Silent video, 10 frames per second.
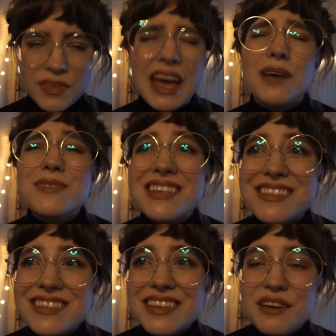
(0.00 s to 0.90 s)

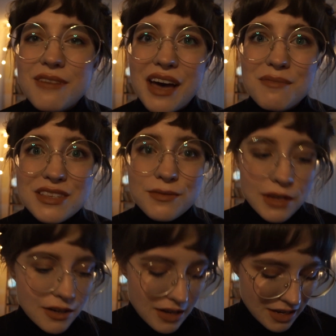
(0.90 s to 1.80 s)
absence of
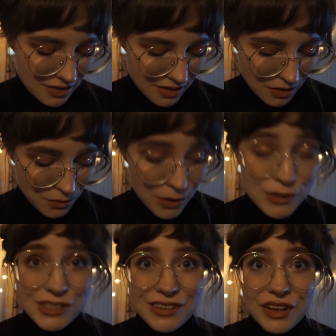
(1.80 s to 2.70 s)
atmosphere and
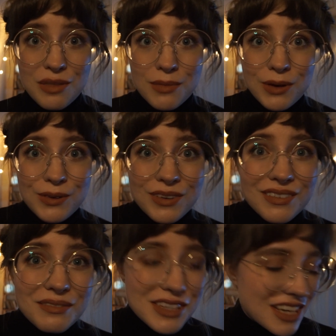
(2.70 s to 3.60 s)
erosion on the moon,
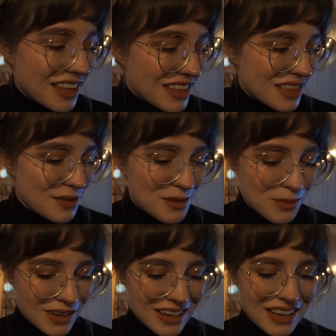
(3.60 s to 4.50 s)
which I thought that was a
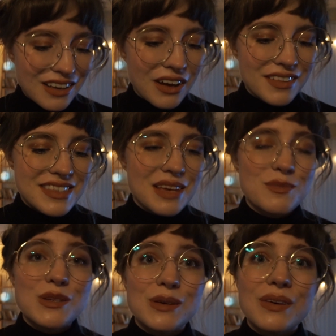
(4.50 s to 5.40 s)
pretty neat
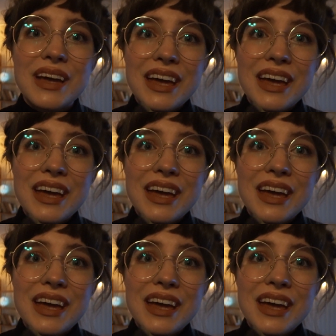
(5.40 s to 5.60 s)
concept to